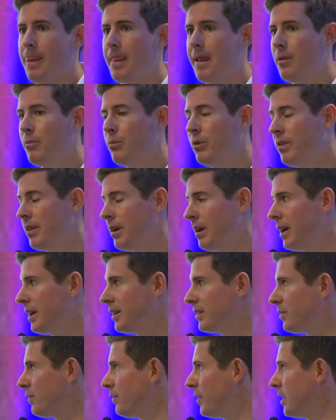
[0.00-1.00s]
And with the
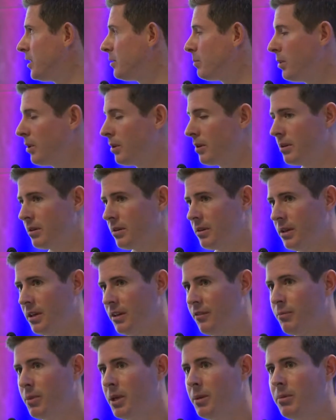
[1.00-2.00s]
likes of Facebook,
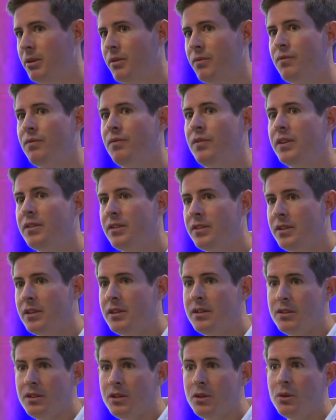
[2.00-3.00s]
if people have
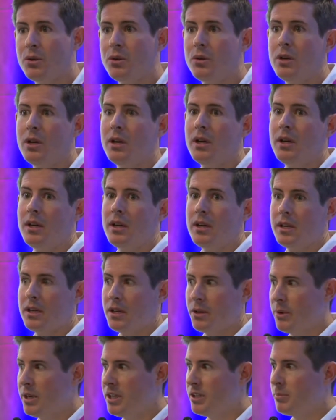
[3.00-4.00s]
visited your
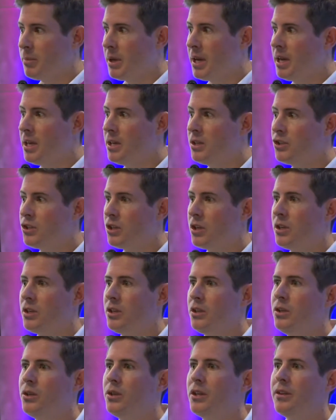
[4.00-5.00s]
careers page,
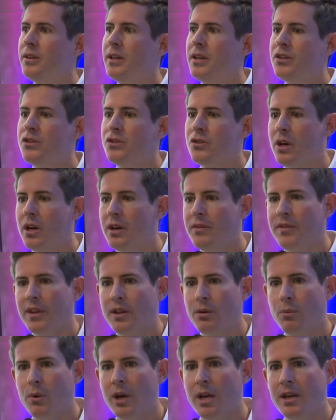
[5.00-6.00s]
you can then drive
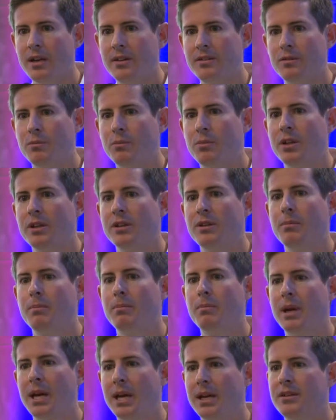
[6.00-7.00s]
that awareness and bring them
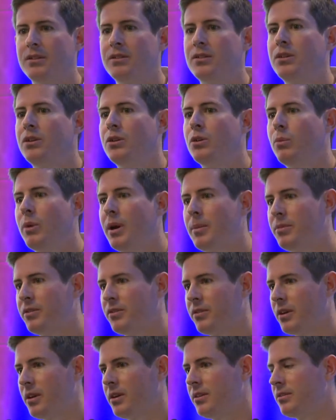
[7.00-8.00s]
back to your
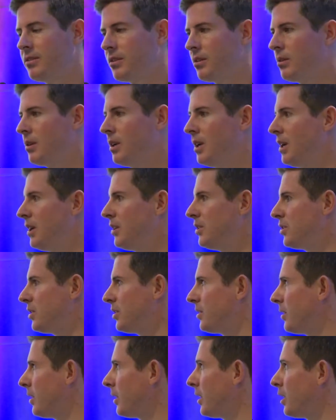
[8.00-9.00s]
website. So
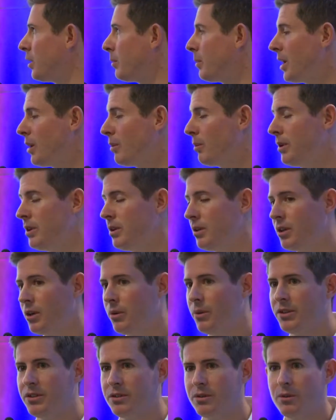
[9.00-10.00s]
just thinking about when you
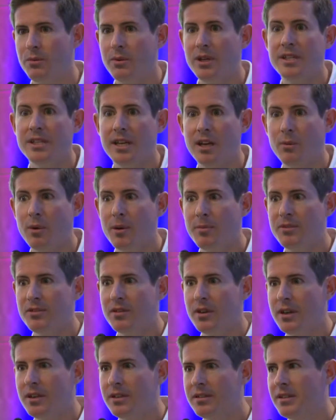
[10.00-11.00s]
go onto a retail
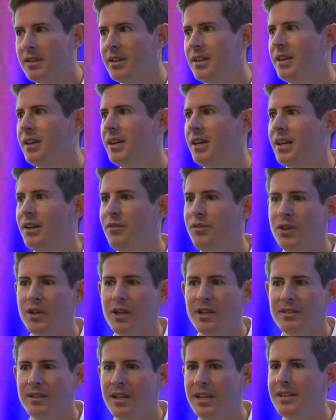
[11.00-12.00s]
website and a few
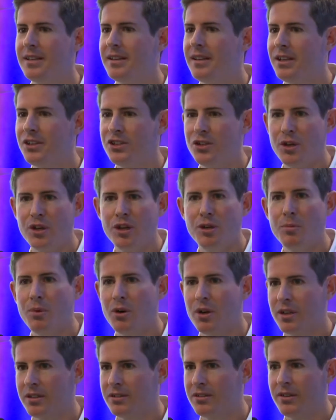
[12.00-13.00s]
days later they're showing you
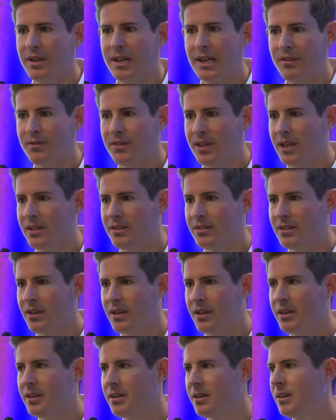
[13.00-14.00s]
products on the left-hand
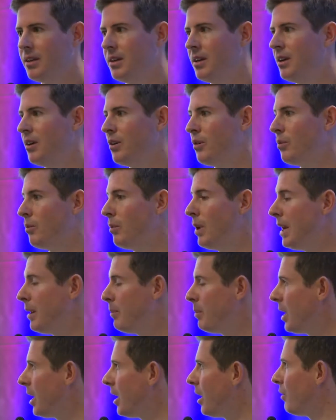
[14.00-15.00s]
side. Really
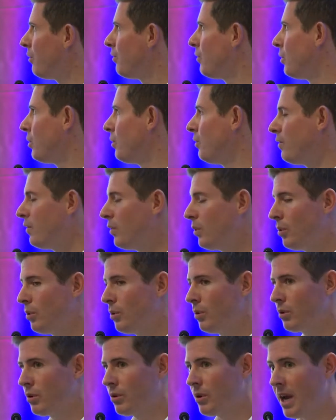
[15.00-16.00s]
powerful
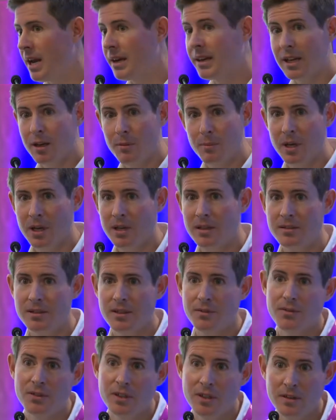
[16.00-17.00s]
for grad campaigns.
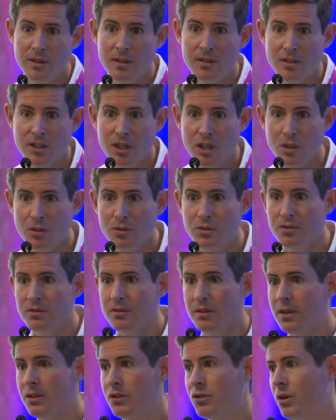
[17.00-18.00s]
I've seen this
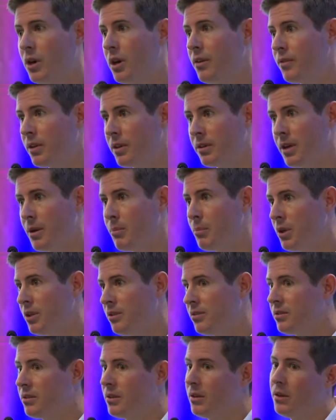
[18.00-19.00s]
used and driving
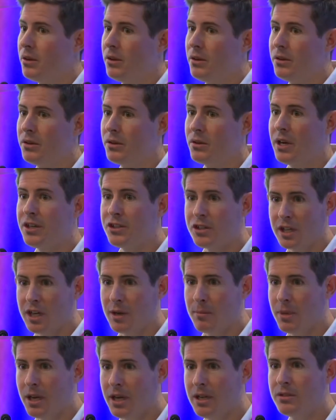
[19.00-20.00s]
numbers on graduate
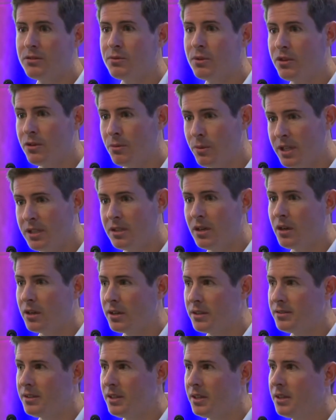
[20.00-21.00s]
campaigns with the
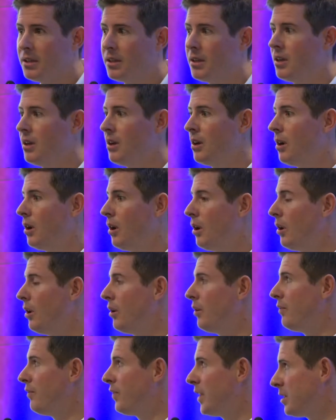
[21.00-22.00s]
retargeting
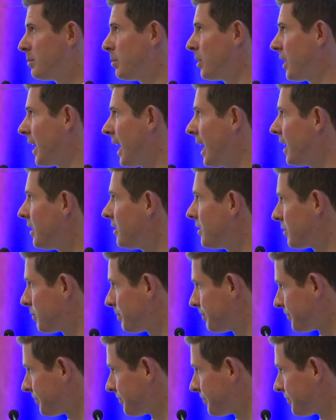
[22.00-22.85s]
on Facebook ads.